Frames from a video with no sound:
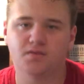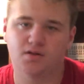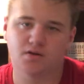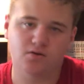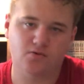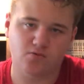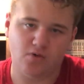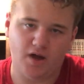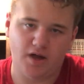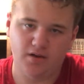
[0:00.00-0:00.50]

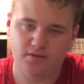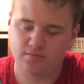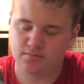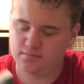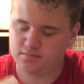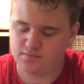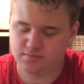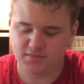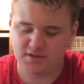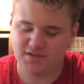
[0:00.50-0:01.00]
great.
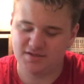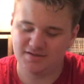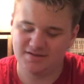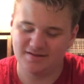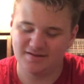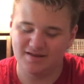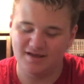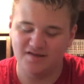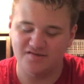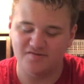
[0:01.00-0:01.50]

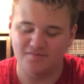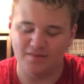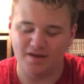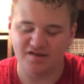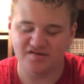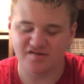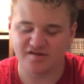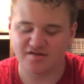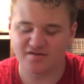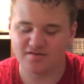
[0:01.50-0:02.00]
It's
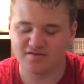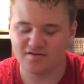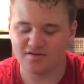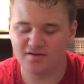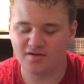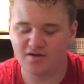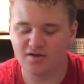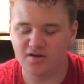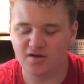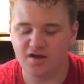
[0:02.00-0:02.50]
amazing.
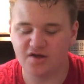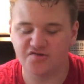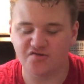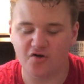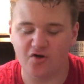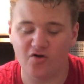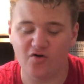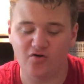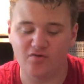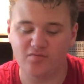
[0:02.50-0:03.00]
It's
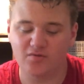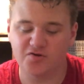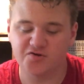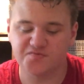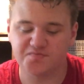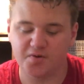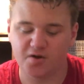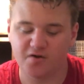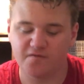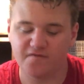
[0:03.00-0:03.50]

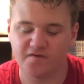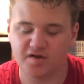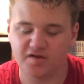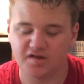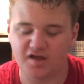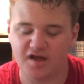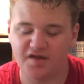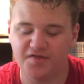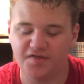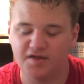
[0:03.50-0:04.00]
almost
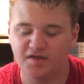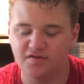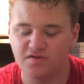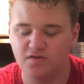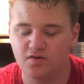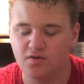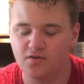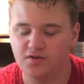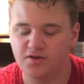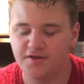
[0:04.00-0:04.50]
perfect. I think
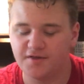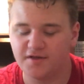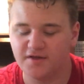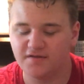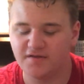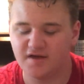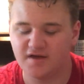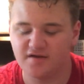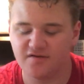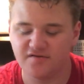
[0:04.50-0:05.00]
the only thing
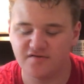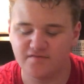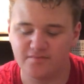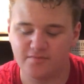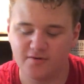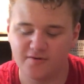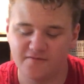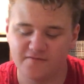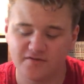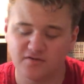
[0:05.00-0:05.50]
that isn't
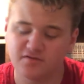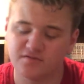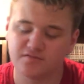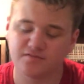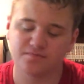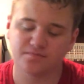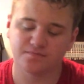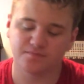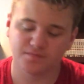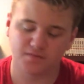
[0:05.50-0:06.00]
perfect,
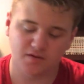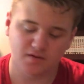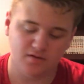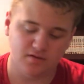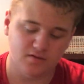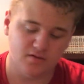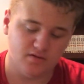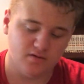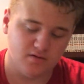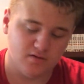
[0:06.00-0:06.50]

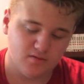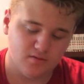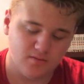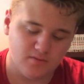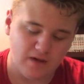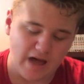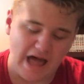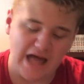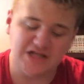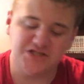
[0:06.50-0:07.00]

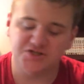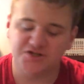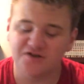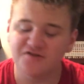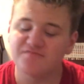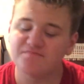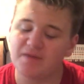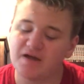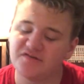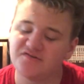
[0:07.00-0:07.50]
actually,
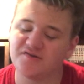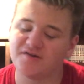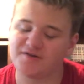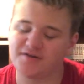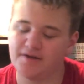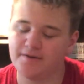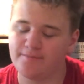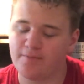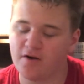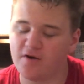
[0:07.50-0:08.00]
it's
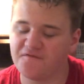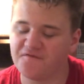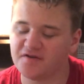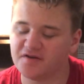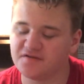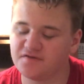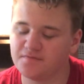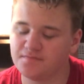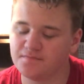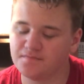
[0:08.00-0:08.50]
basically
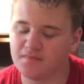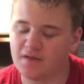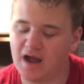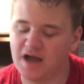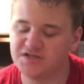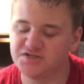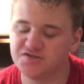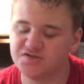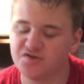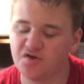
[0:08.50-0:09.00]
perfect.
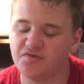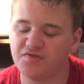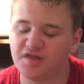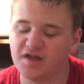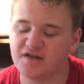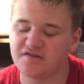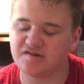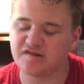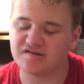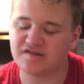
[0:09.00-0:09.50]
I just don't
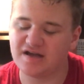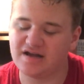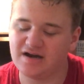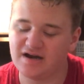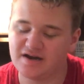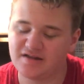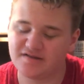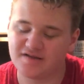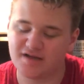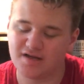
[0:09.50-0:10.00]
think it's a 10
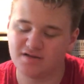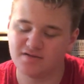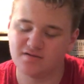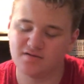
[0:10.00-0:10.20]
out of 10.